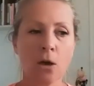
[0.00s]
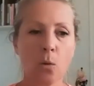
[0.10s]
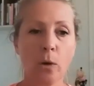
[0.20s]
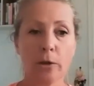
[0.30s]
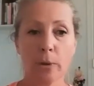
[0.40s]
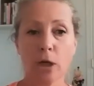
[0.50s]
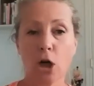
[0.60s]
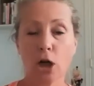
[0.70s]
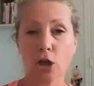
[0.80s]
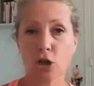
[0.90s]
with
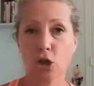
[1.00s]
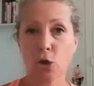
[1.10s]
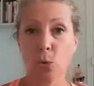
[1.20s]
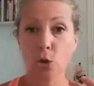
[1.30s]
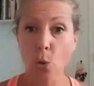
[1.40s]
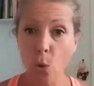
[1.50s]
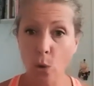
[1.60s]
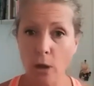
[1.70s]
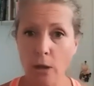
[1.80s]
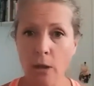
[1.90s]
regards to
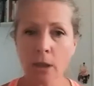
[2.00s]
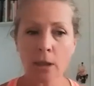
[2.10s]
your